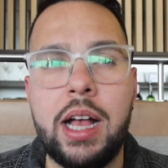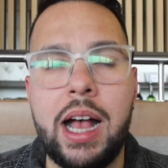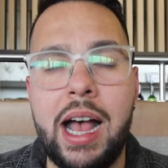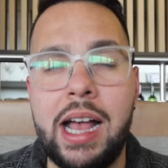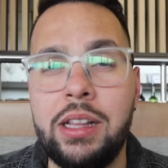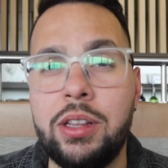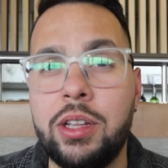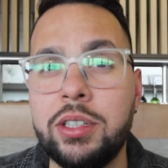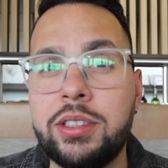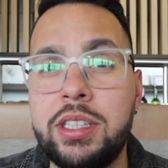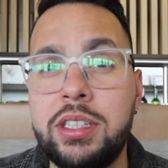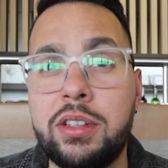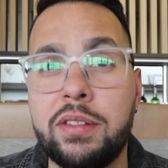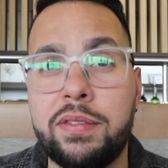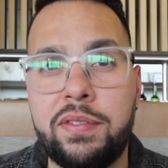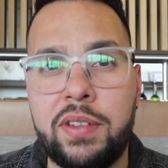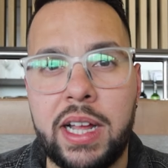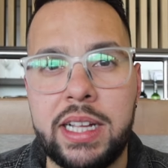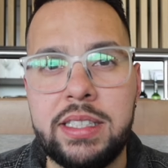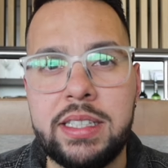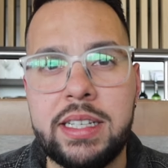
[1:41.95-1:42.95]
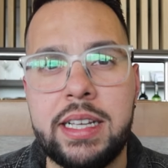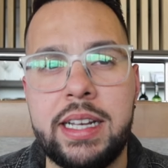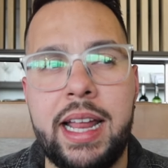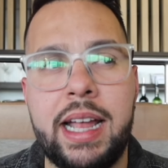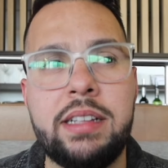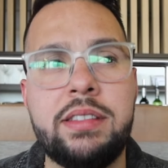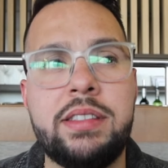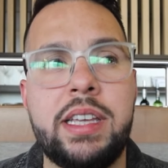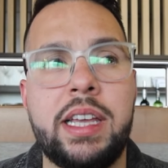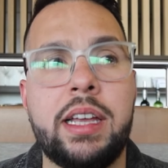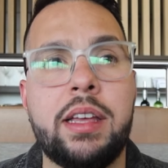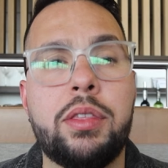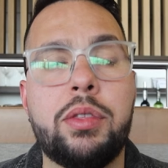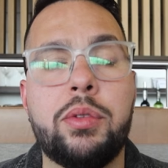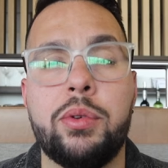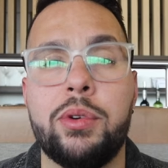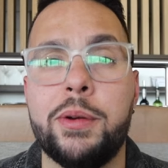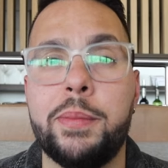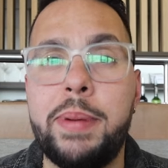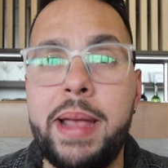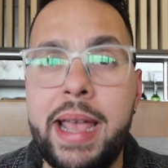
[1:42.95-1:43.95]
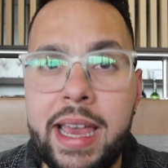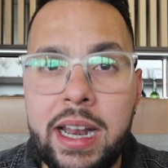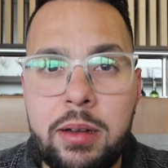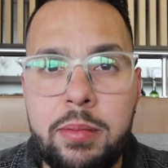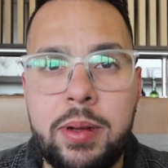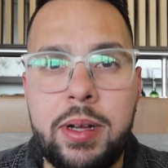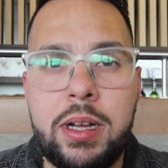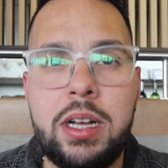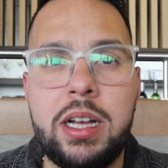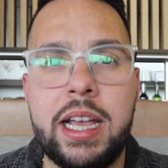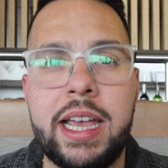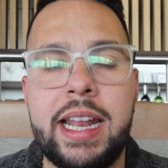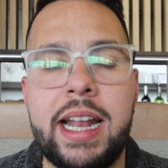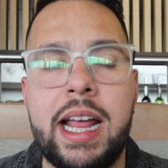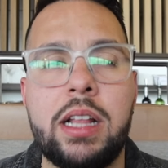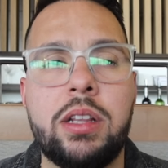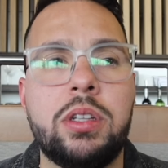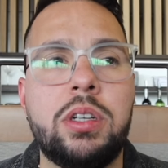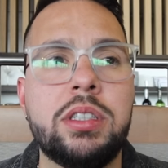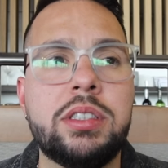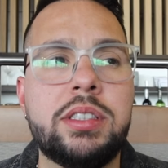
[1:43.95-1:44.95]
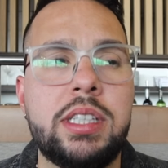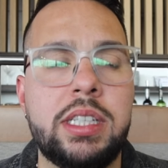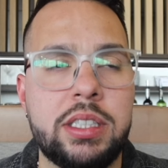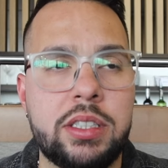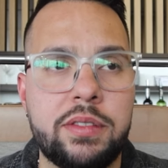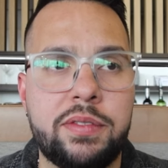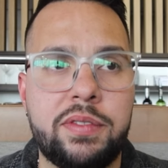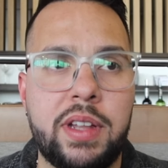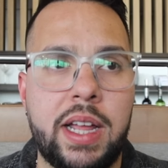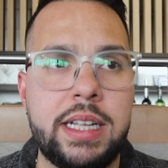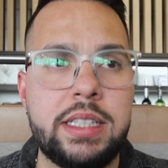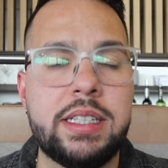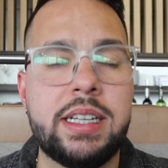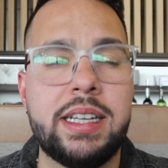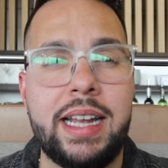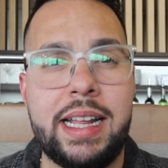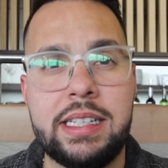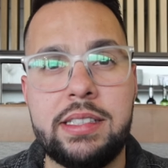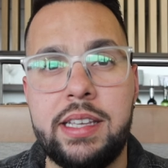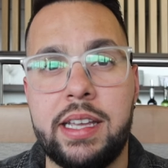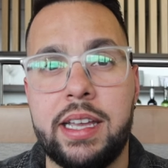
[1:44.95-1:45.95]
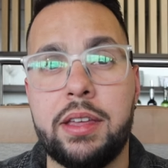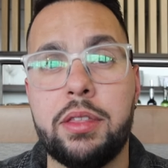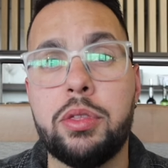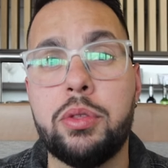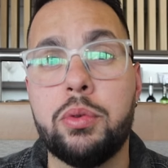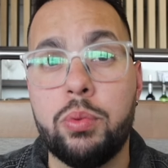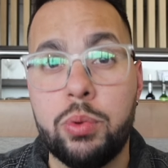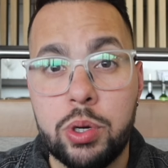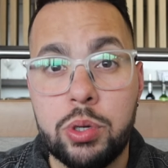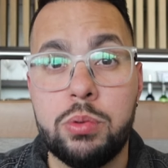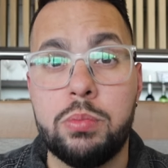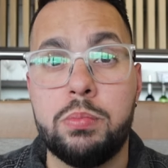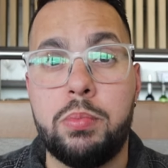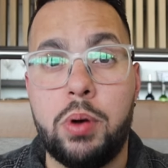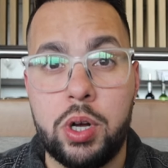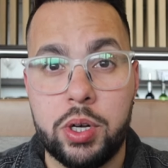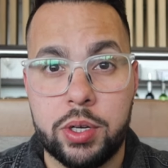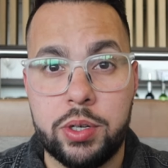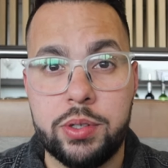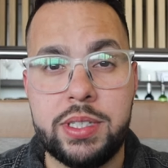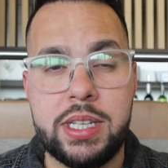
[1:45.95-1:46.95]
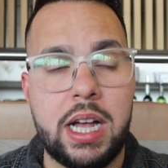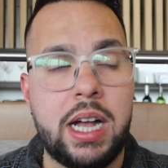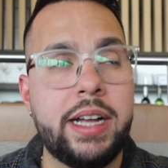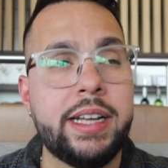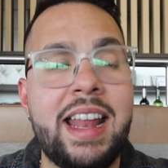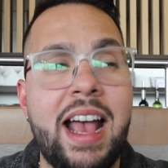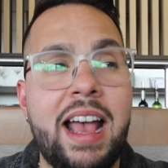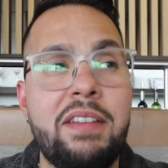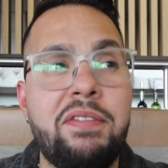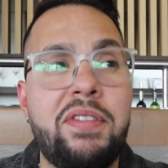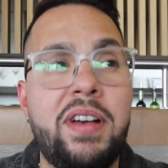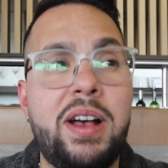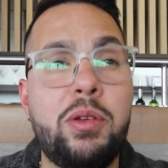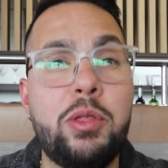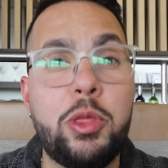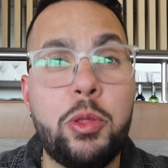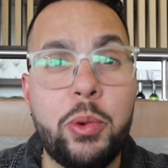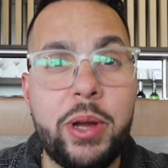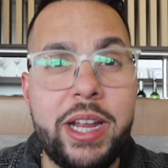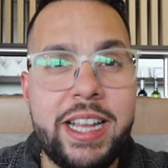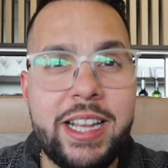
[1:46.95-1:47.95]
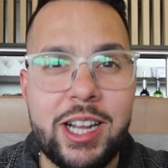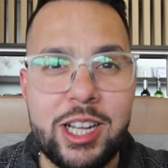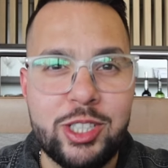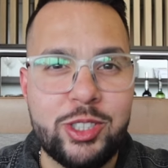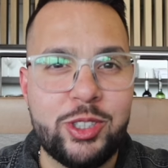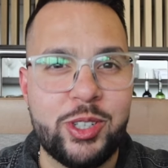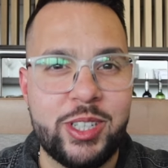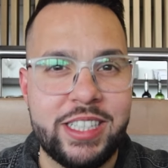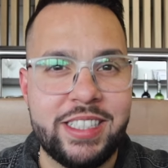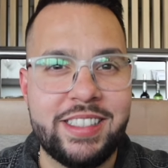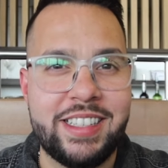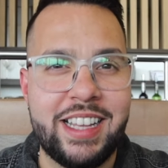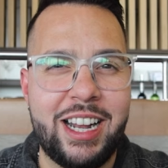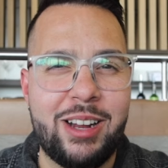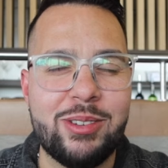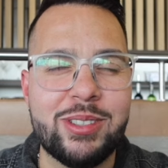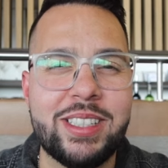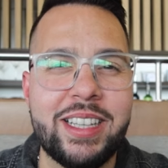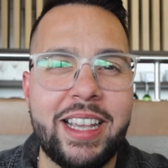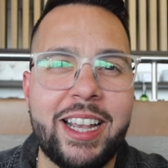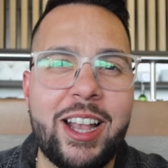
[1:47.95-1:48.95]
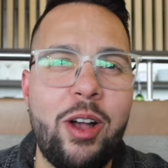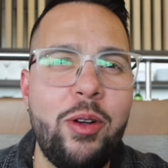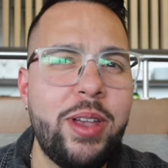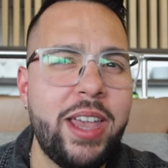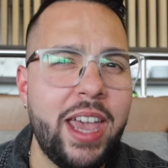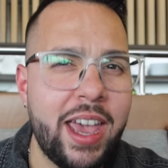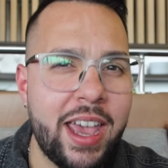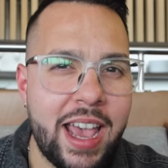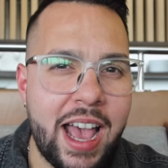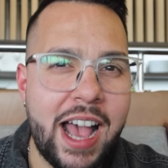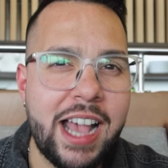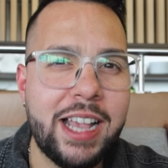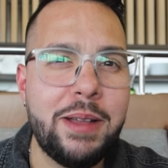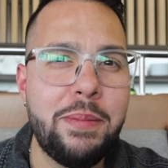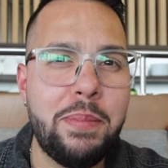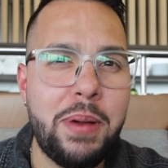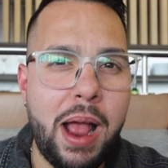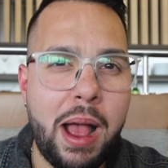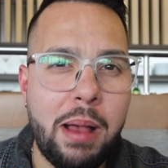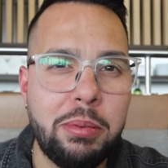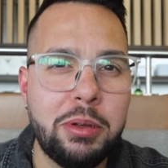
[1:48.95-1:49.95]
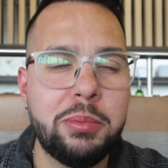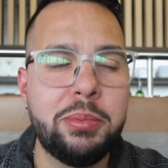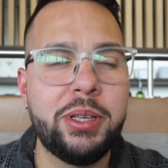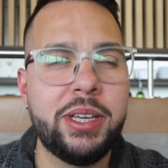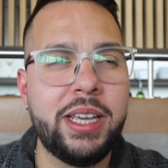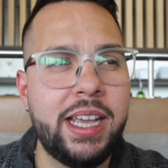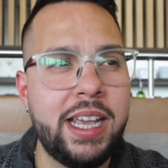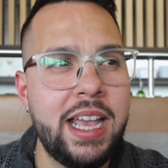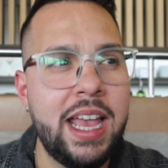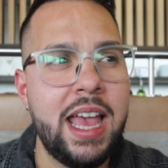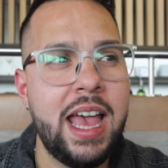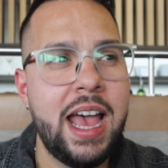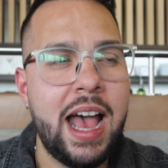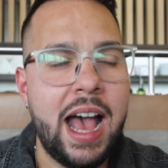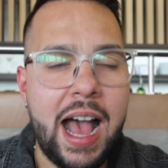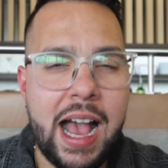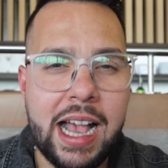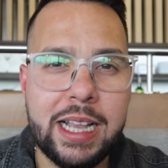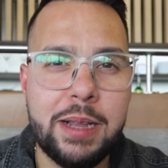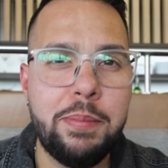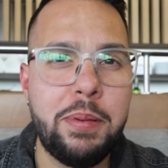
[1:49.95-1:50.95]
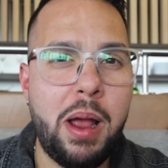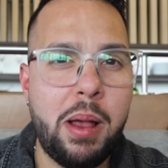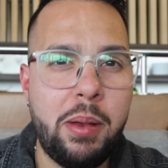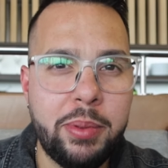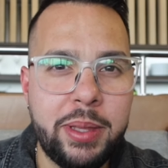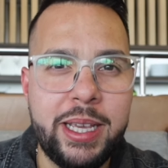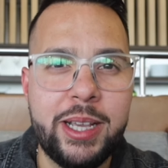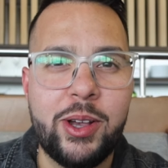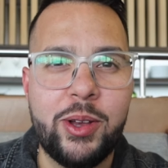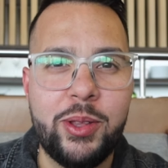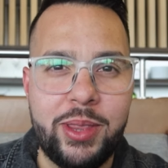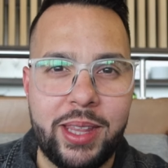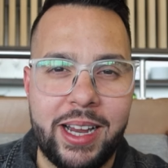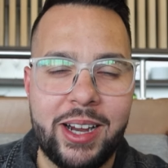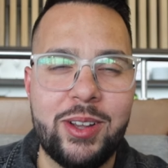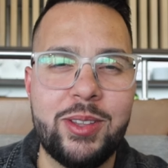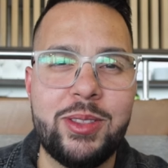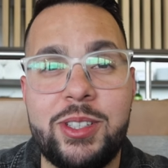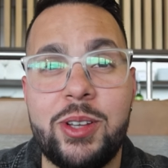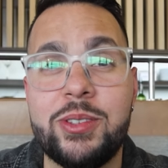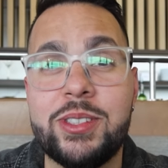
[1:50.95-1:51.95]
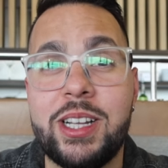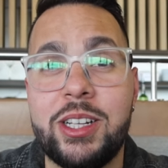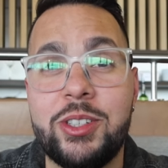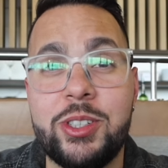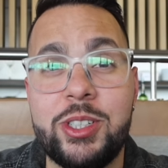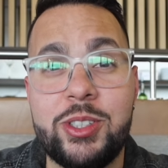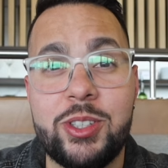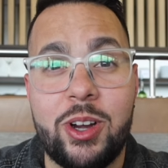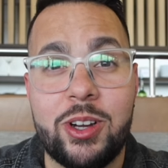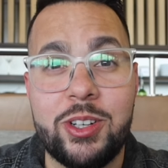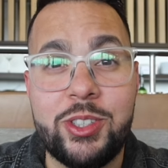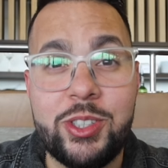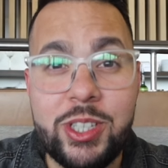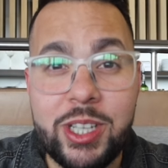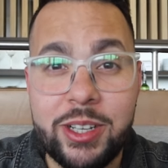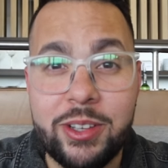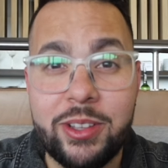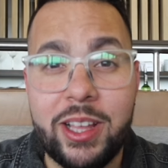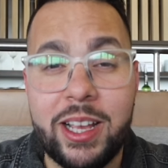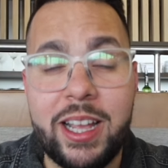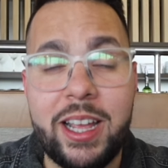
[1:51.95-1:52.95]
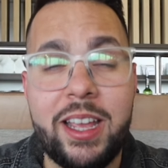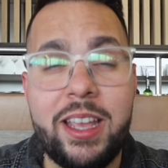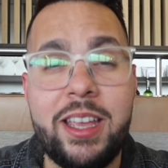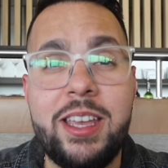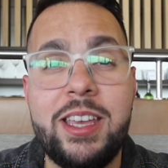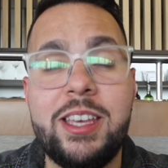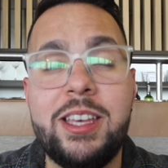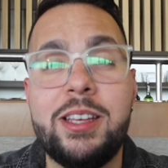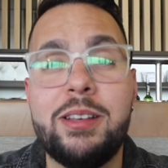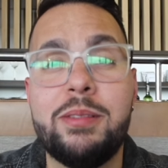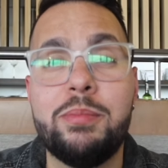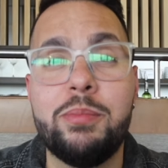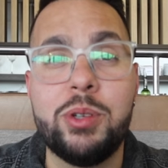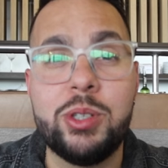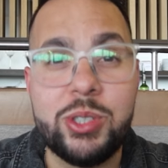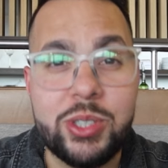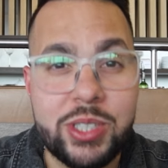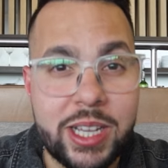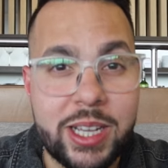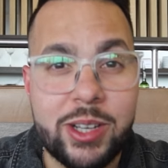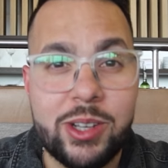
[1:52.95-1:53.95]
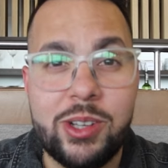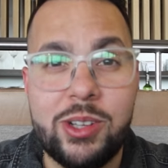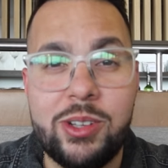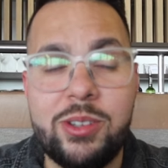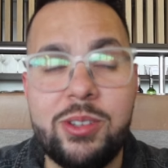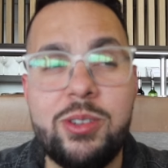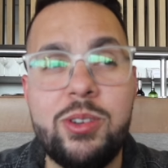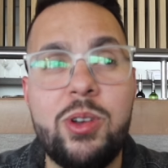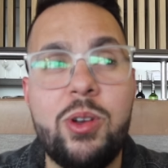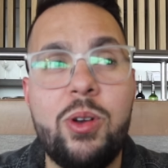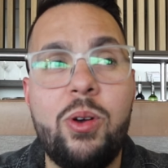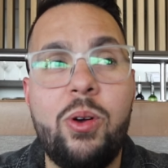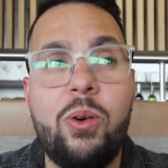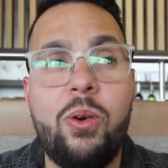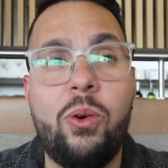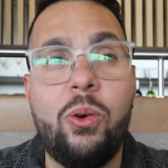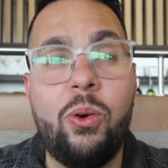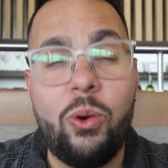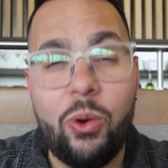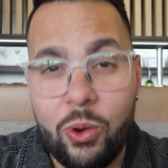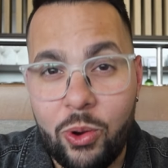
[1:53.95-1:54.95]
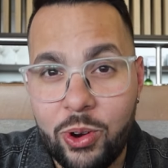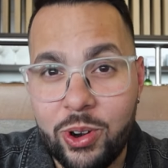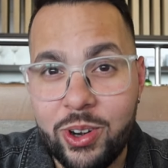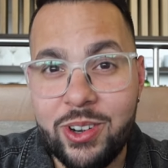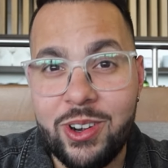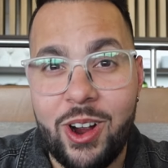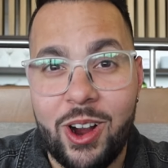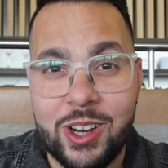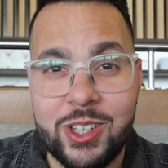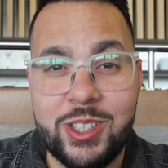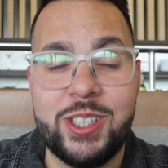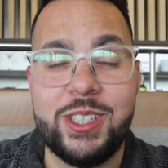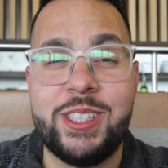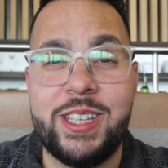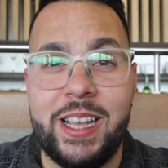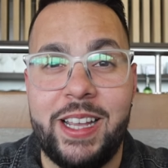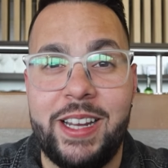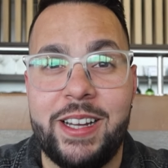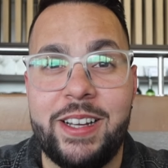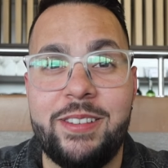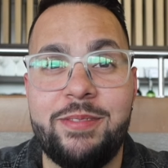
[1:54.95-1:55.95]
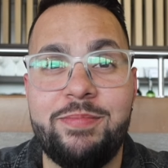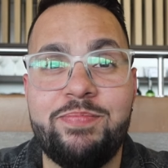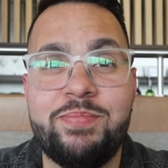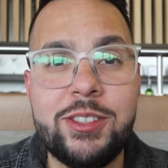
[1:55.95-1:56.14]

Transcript: I looked into flights connecting through Panama and I looked into flights connecting through Bogota. I found three countries that I was like, okay, I could probably, I could probably go there. Those countries are Chile, Brazil, or Argentina.